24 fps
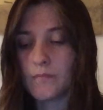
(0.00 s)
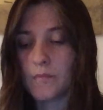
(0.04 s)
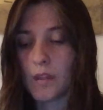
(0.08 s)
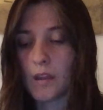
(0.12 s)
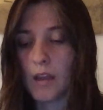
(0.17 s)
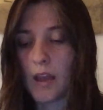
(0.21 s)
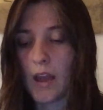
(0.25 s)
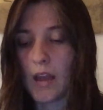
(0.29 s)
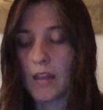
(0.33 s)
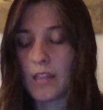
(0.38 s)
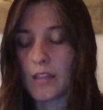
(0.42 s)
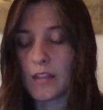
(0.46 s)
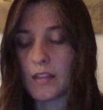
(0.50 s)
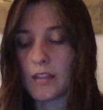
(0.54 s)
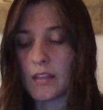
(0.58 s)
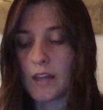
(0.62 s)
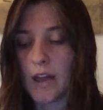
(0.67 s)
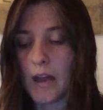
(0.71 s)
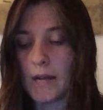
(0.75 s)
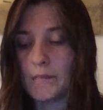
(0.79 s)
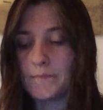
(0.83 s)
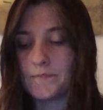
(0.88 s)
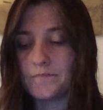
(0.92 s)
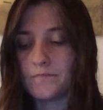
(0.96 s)
I think
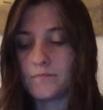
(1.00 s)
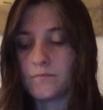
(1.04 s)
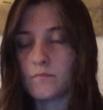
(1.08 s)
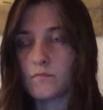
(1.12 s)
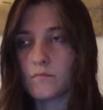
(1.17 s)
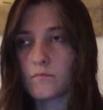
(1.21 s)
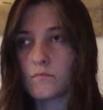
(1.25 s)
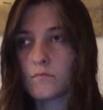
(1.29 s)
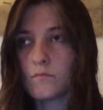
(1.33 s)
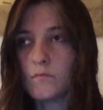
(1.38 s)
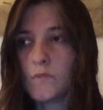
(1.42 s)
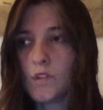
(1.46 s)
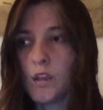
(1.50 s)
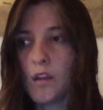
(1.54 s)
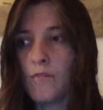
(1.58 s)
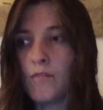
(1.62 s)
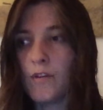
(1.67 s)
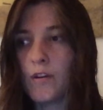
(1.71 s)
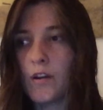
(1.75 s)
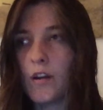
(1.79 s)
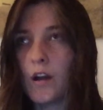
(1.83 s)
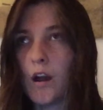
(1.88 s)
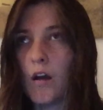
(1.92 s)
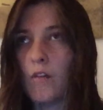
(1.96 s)
that
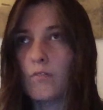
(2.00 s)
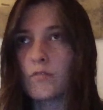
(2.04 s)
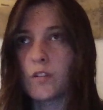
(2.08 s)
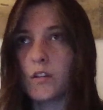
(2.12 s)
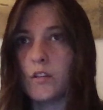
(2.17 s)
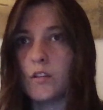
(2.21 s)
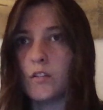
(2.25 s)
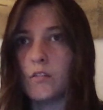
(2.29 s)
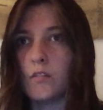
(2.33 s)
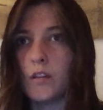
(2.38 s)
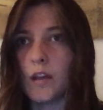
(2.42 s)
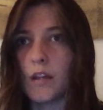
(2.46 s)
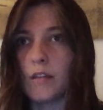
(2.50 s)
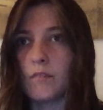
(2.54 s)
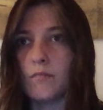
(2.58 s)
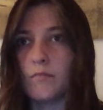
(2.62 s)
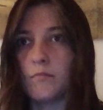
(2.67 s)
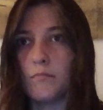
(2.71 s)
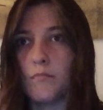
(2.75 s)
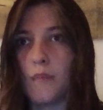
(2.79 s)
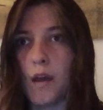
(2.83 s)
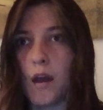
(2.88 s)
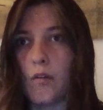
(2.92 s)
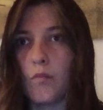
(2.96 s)
very often you get
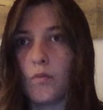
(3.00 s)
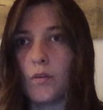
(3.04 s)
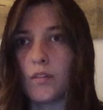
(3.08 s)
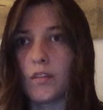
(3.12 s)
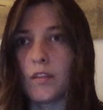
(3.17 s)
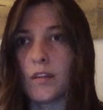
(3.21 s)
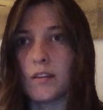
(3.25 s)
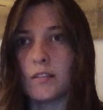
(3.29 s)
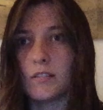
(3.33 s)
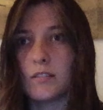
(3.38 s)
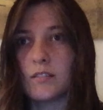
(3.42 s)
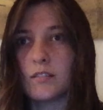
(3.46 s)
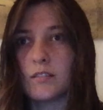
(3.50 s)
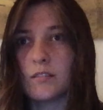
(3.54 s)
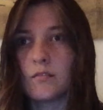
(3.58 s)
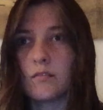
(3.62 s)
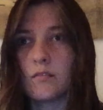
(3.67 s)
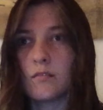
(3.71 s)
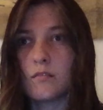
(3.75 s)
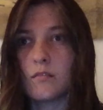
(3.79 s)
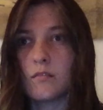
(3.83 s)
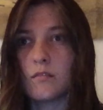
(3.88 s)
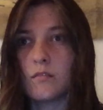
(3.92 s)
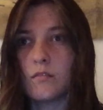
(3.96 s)
met with this
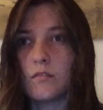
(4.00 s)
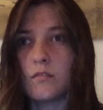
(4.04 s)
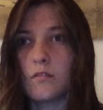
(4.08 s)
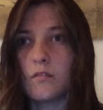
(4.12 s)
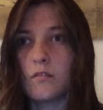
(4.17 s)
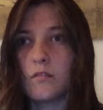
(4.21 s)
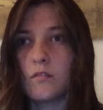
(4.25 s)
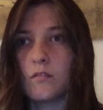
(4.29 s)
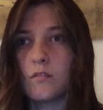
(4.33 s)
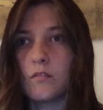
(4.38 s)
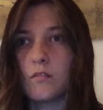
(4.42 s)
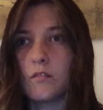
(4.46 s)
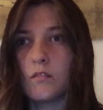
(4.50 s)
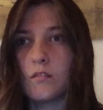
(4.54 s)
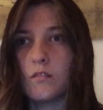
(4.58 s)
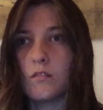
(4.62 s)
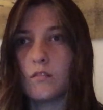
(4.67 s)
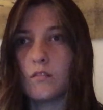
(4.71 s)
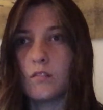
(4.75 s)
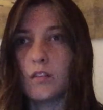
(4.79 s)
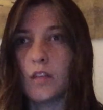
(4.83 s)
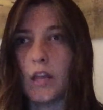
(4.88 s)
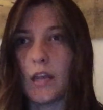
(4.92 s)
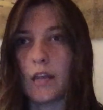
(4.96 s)

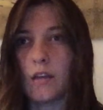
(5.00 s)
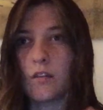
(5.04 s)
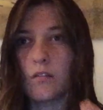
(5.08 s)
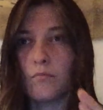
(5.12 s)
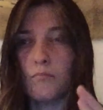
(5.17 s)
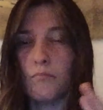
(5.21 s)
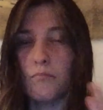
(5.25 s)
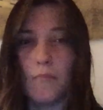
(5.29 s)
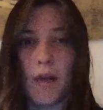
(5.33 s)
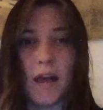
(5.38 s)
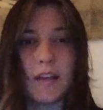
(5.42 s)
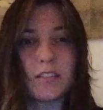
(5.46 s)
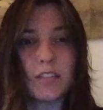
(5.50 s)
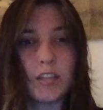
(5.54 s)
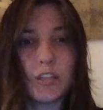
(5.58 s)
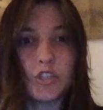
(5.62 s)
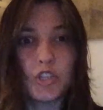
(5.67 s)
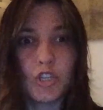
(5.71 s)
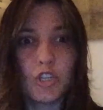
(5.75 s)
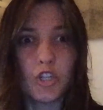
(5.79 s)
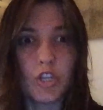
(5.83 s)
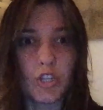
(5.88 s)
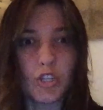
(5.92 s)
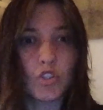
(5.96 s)
like
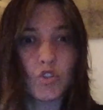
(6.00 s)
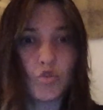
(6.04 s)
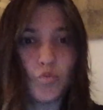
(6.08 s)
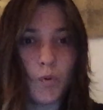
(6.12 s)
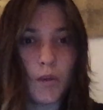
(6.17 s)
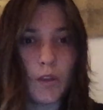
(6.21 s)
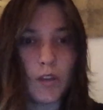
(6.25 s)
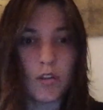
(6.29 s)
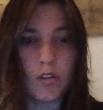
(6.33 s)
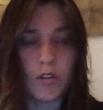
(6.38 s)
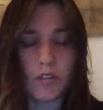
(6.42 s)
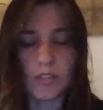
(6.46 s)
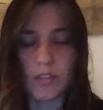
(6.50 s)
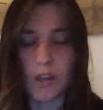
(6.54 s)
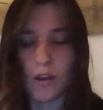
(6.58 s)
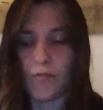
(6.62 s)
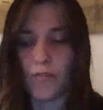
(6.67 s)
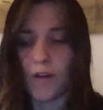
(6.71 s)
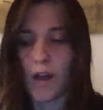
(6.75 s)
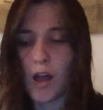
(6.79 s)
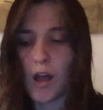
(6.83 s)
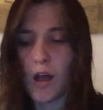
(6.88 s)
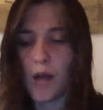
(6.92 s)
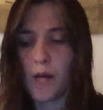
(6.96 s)
message to just sweeten yourself
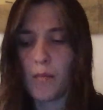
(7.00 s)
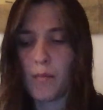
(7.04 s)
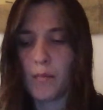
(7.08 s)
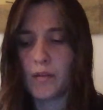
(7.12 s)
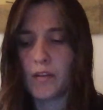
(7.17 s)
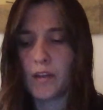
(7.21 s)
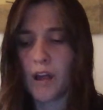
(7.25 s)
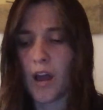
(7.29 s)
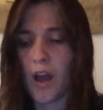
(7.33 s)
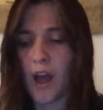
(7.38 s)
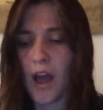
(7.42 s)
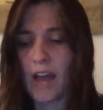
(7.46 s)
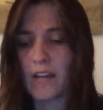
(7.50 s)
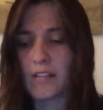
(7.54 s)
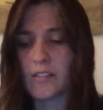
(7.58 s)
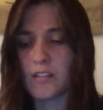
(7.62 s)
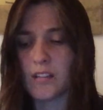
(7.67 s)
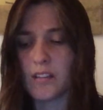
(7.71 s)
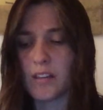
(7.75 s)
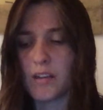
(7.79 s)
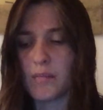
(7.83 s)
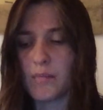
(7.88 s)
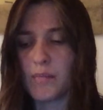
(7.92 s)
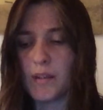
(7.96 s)
up and not
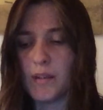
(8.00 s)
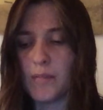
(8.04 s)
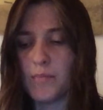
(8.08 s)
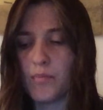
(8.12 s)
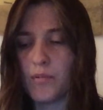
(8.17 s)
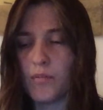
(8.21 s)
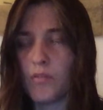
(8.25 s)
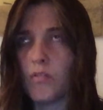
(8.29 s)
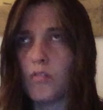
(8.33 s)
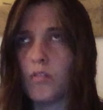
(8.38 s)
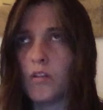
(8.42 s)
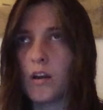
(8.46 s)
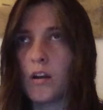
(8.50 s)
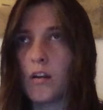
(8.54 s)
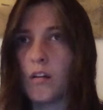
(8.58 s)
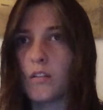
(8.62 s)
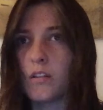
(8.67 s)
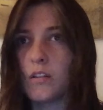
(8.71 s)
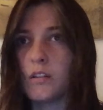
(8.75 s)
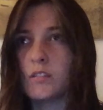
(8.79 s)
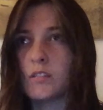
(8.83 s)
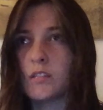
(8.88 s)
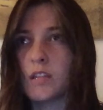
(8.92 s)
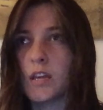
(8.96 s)
isolate people and all
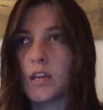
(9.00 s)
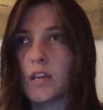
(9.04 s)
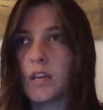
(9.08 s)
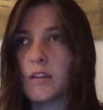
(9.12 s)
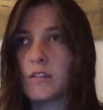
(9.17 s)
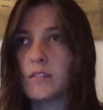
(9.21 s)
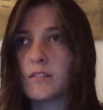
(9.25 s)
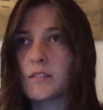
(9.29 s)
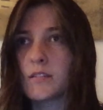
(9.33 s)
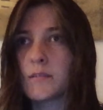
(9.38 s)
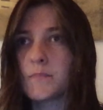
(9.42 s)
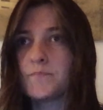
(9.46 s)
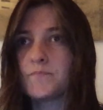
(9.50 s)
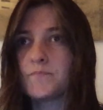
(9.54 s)
these things.